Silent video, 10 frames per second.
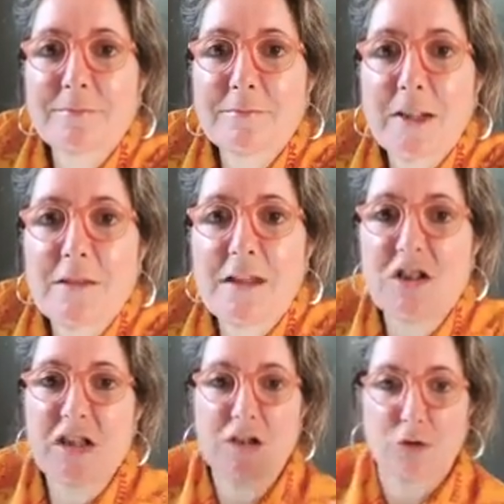it's
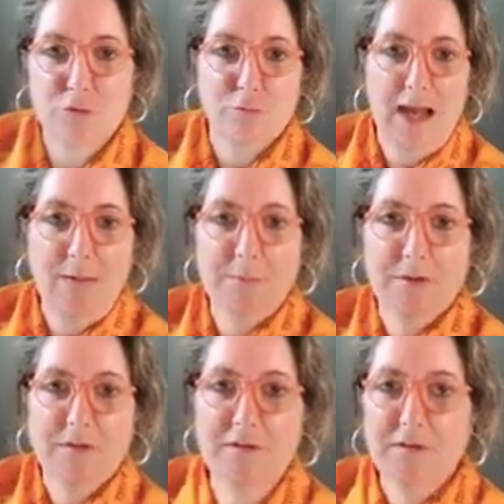actually not a wrap, but
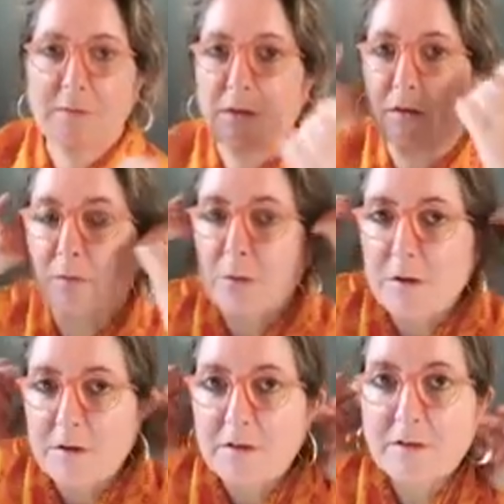it's, I don't know what it
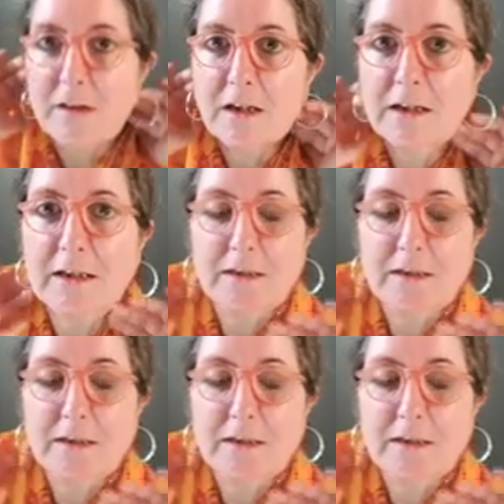is exactly.